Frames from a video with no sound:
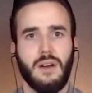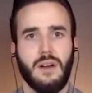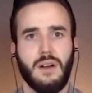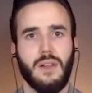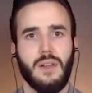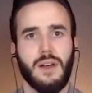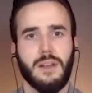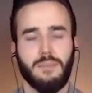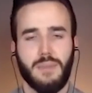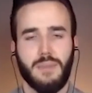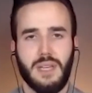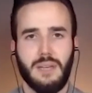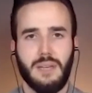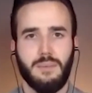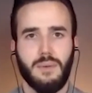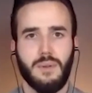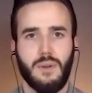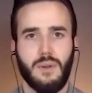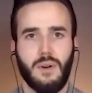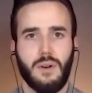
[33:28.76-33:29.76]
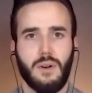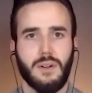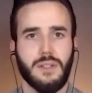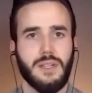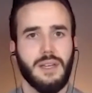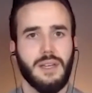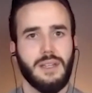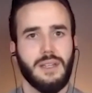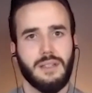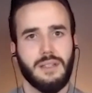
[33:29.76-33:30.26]
A lot of people are
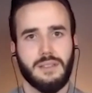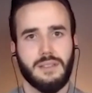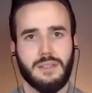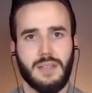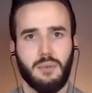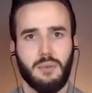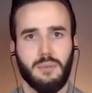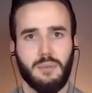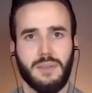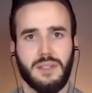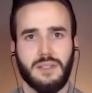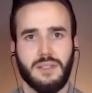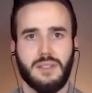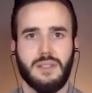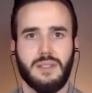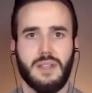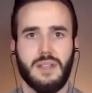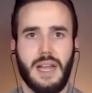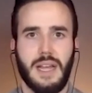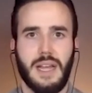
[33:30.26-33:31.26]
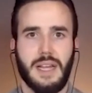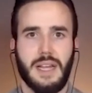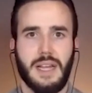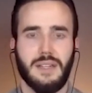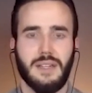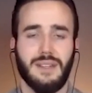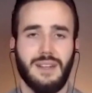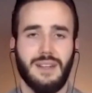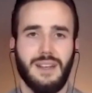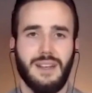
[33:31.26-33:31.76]
taking a supplement and
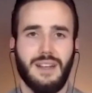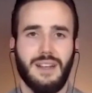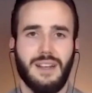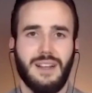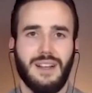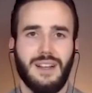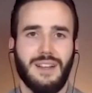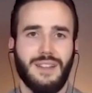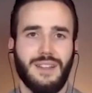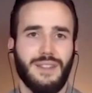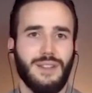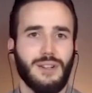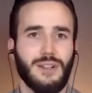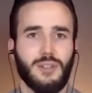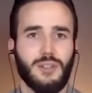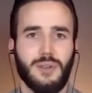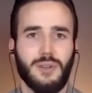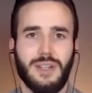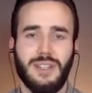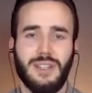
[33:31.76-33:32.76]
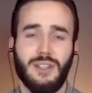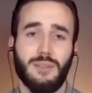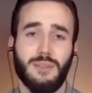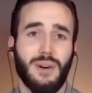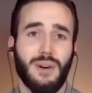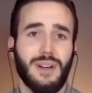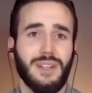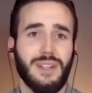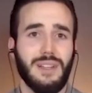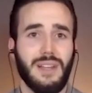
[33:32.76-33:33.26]
they're treating their
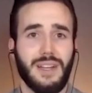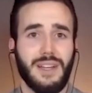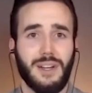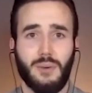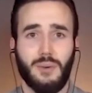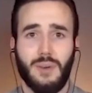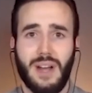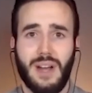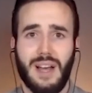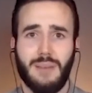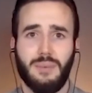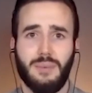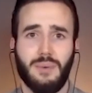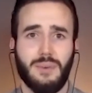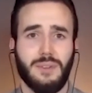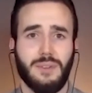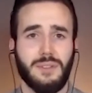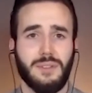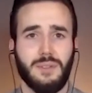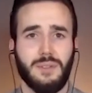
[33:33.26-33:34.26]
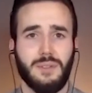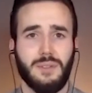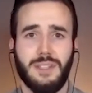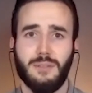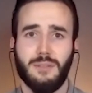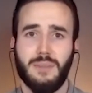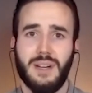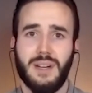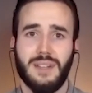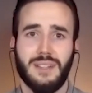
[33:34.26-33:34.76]
body like crap, or they're treating their
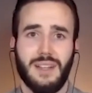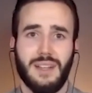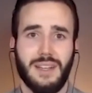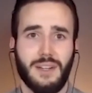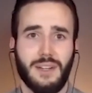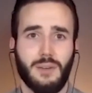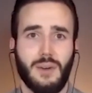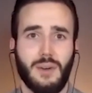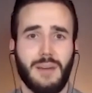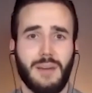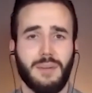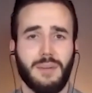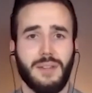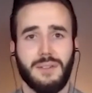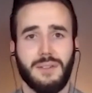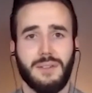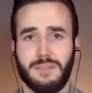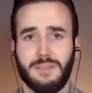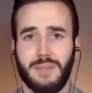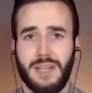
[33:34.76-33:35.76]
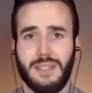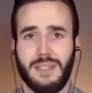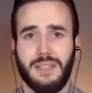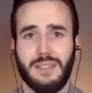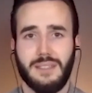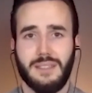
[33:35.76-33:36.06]
mind like crap, and they're expecting the